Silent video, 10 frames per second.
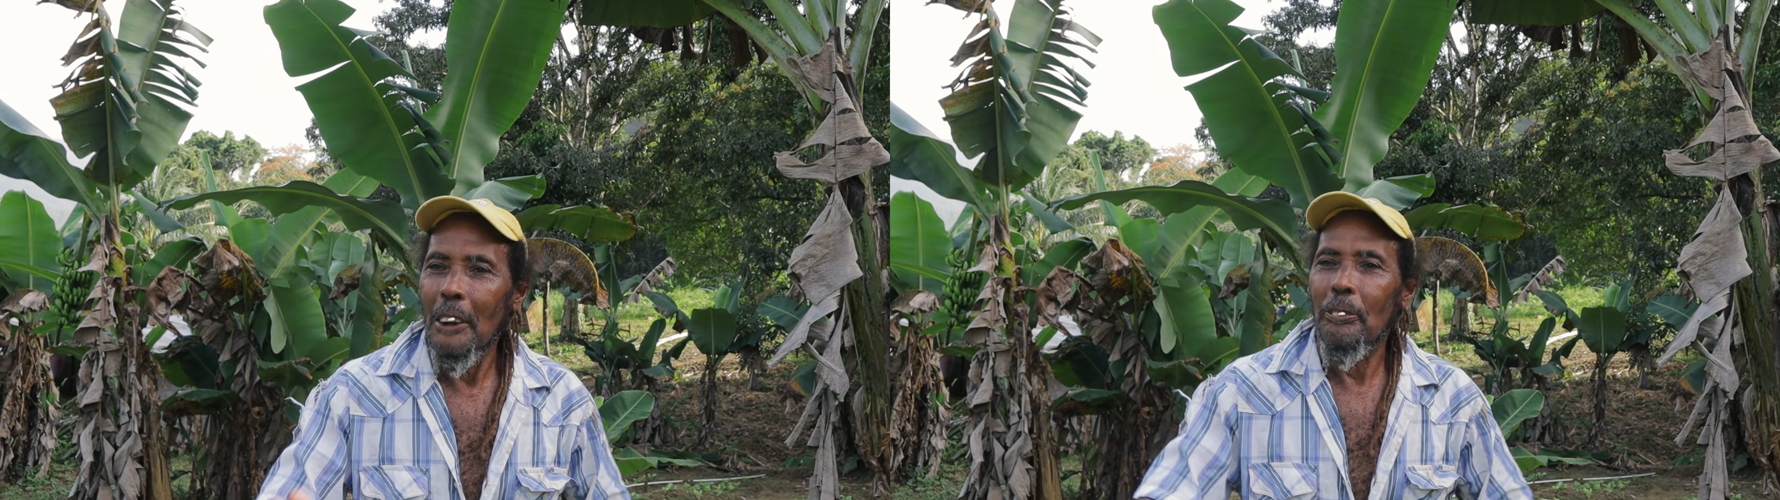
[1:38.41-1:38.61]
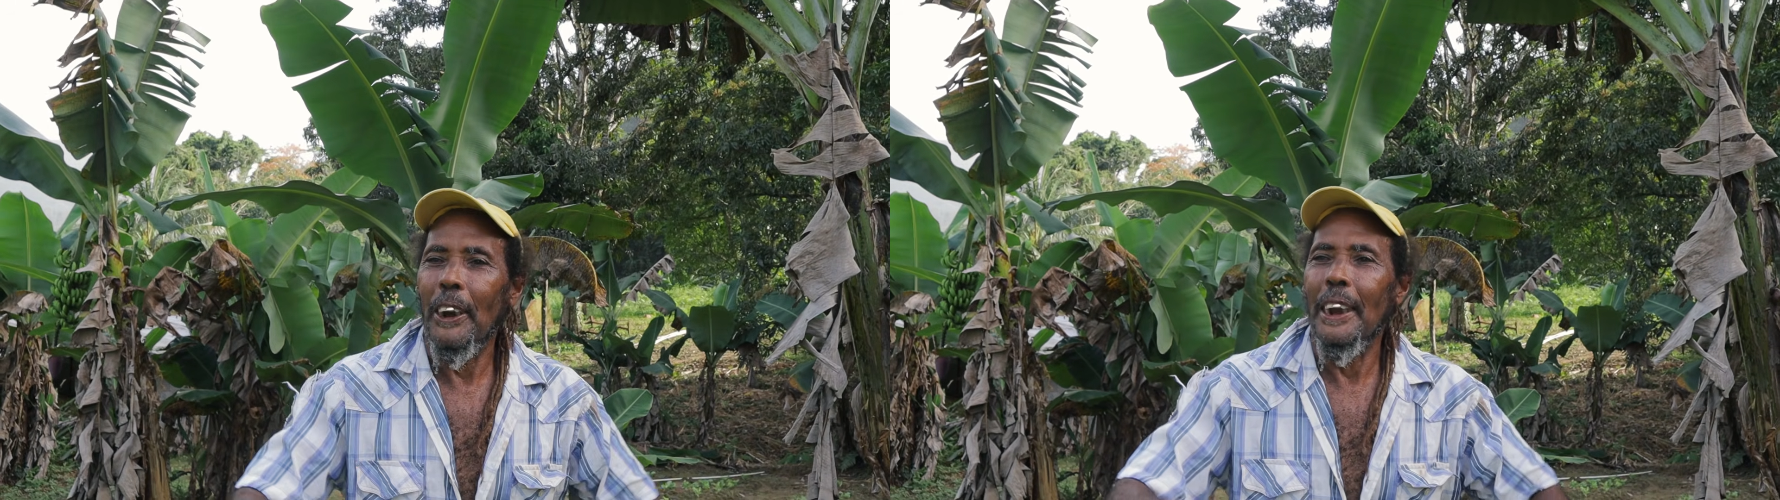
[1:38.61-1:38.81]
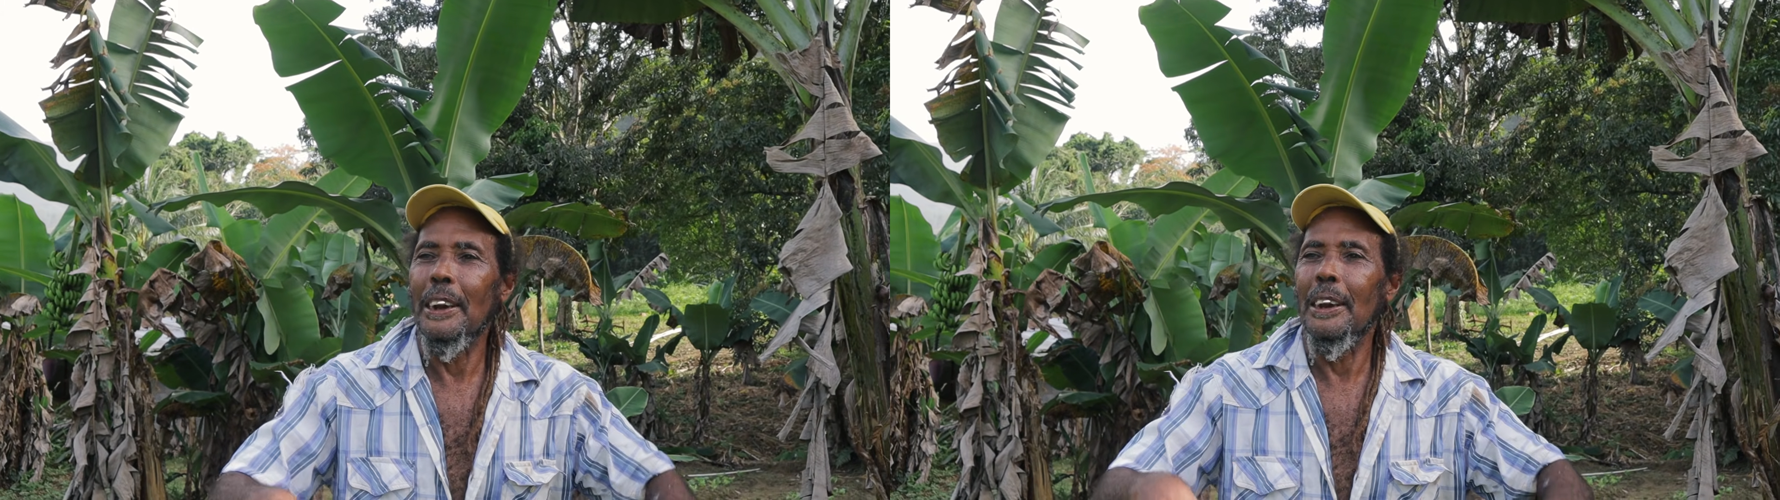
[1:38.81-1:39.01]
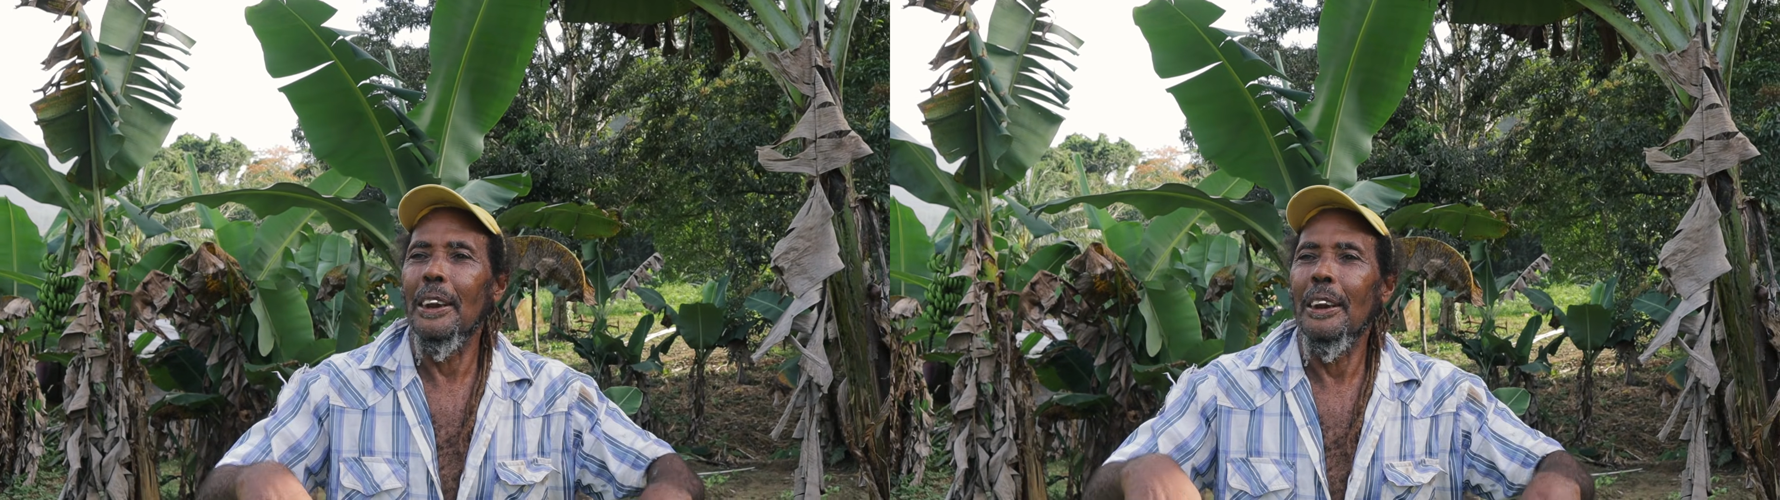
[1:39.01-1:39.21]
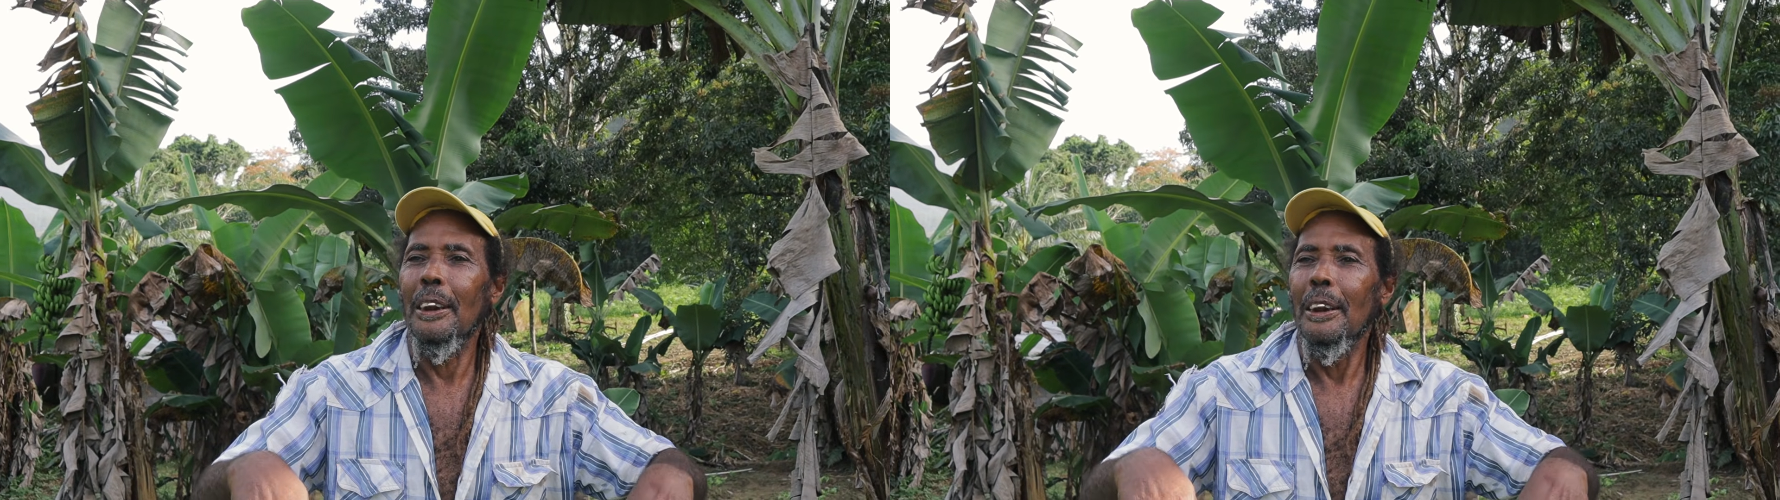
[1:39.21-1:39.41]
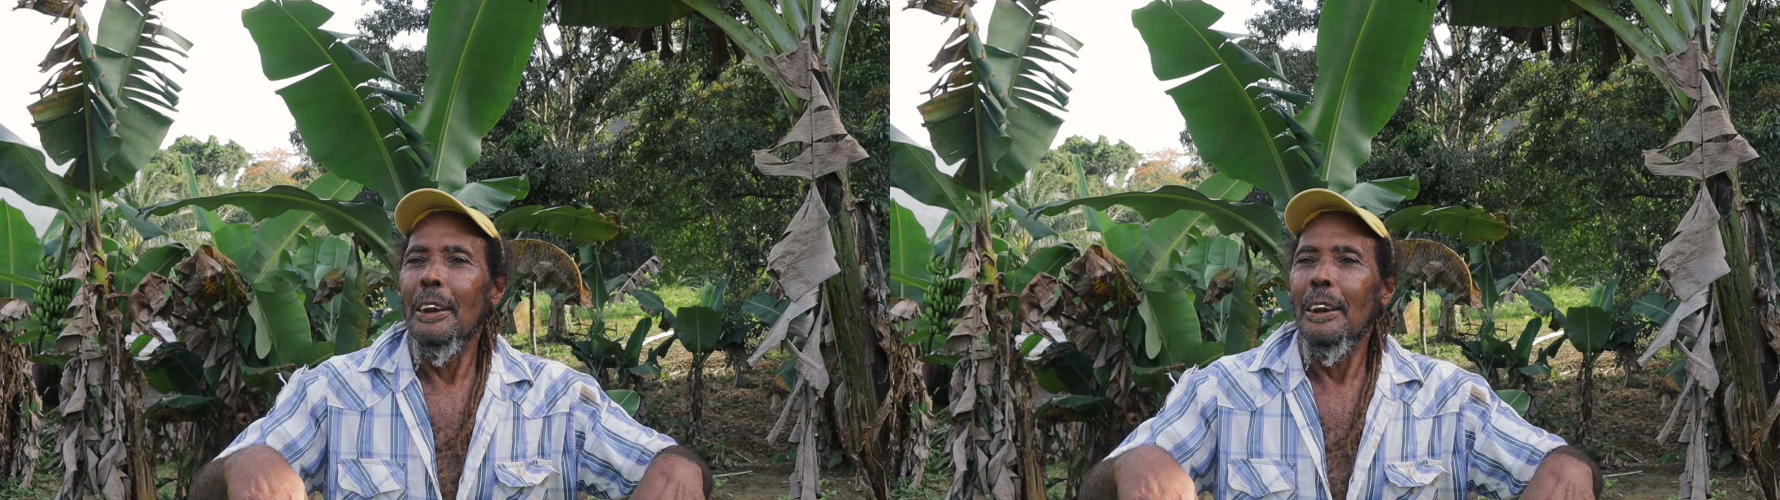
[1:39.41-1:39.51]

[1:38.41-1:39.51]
for any